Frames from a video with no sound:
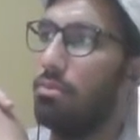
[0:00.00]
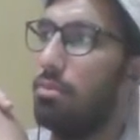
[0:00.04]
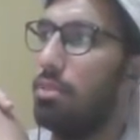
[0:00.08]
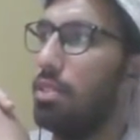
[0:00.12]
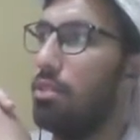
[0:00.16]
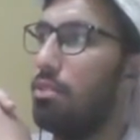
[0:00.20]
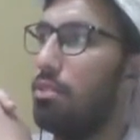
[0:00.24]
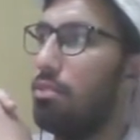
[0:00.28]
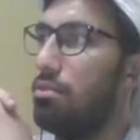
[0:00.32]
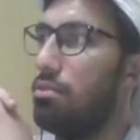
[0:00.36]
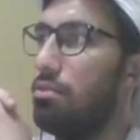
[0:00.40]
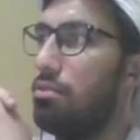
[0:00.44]

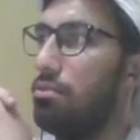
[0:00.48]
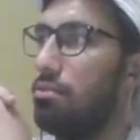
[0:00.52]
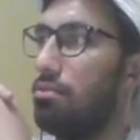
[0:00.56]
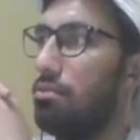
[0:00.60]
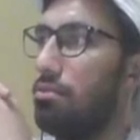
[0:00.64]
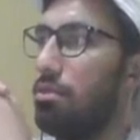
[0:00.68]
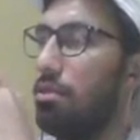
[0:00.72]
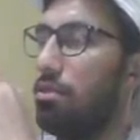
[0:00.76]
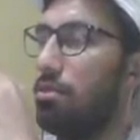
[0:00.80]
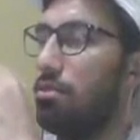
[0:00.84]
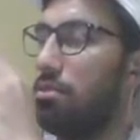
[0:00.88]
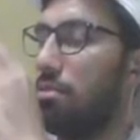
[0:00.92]
that
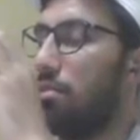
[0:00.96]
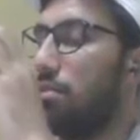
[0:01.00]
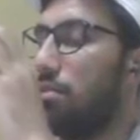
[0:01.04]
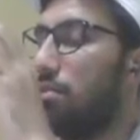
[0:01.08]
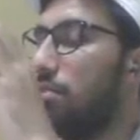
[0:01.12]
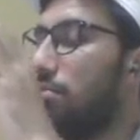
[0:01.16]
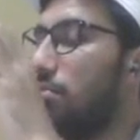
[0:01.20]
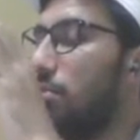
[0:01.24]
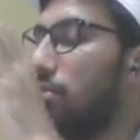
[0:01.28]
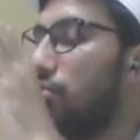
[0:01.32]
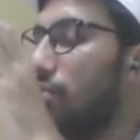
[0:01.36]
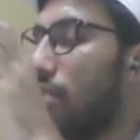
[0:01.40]

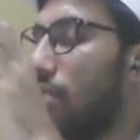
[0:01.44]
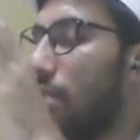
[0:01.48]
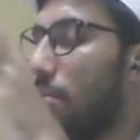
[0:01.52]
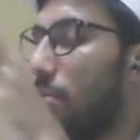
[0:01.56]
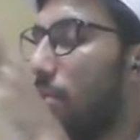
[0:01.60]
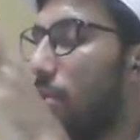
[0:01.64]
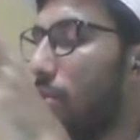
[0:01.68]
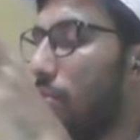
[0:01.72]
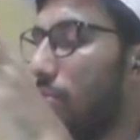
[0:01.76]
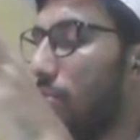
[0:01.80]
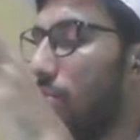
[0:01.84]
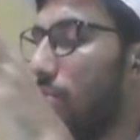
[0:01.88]
this much
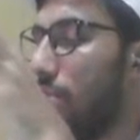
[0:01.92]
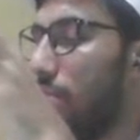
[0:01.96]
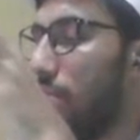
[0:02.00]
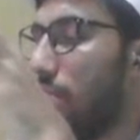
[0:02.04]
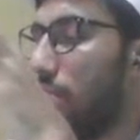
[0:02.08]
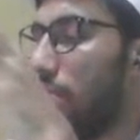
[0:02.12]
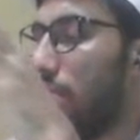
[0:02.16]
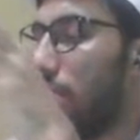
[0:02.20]
amount